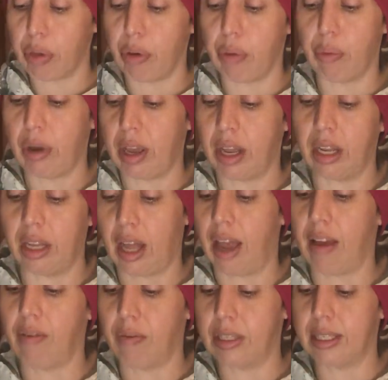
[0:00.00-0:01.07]
you in
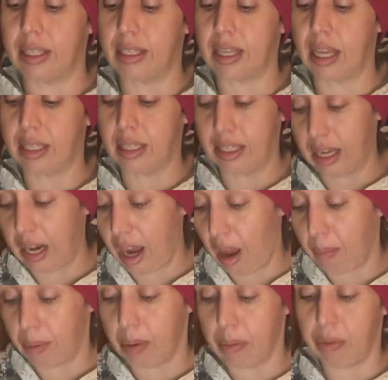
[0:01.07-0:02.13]
life with success. He's going to
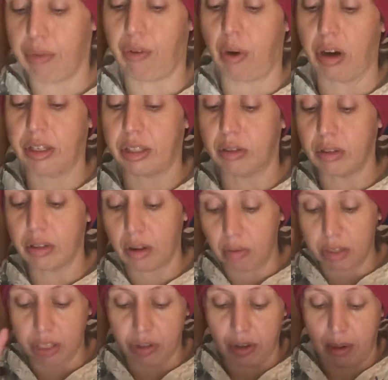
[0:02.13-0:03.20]
help you move forward. So
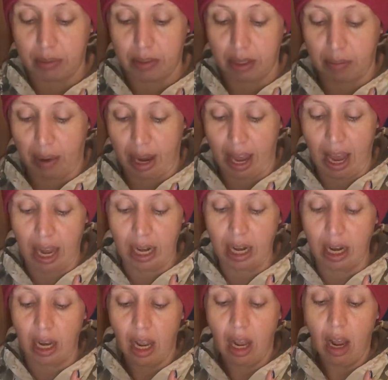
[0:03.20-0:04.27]
don't disrupt it by
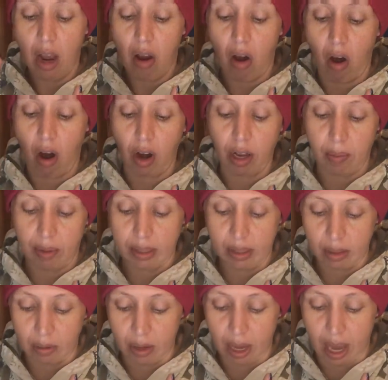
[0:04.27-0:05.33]
any
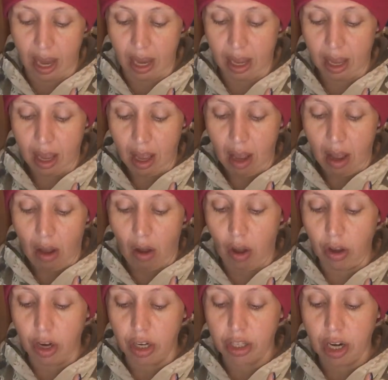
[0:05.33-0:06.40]
arguments, okay?
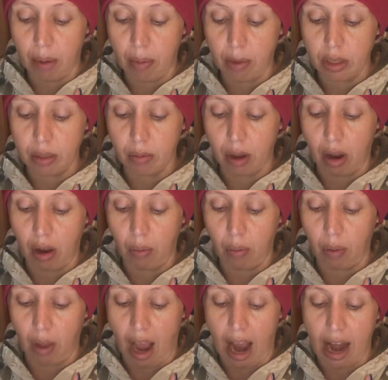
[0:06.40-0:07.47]
All your troubles
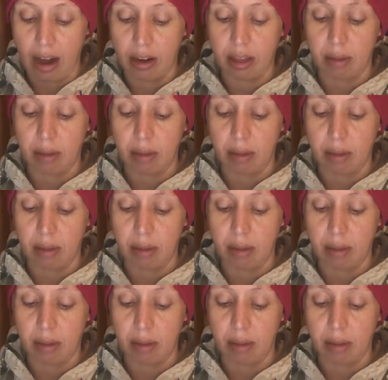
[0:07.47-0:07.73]
will iron